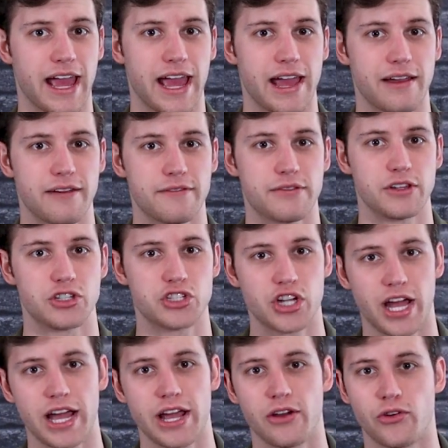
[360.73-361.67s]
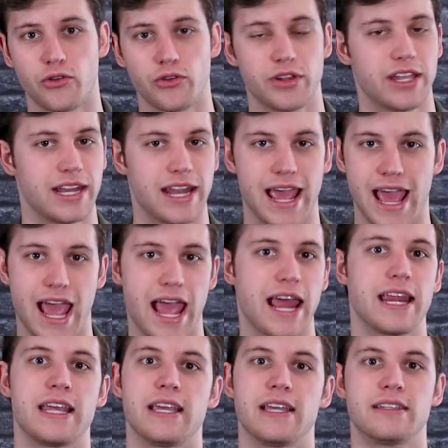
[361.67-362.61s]
have the child in
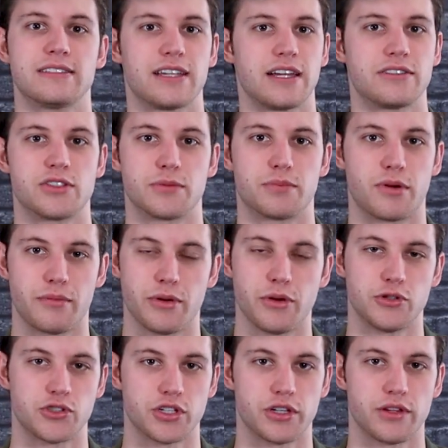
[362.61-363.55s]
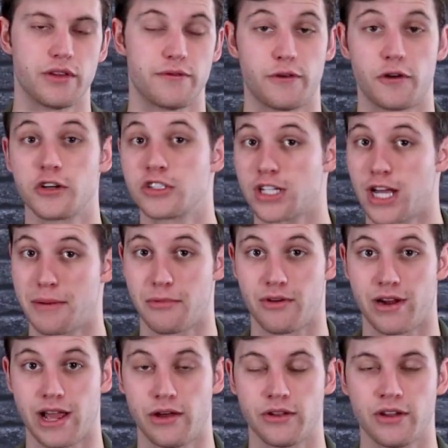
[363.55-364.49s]
any sets or promotion the first time
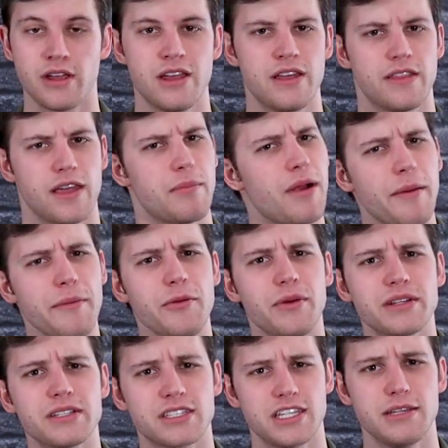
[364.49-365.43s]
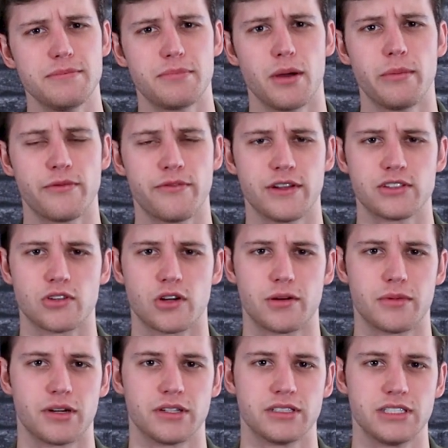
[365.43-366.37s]
around, they probably wanted to keep Boba Fett's
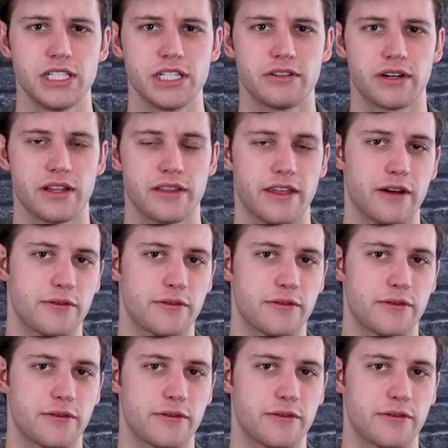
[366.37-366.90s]
armor a secret.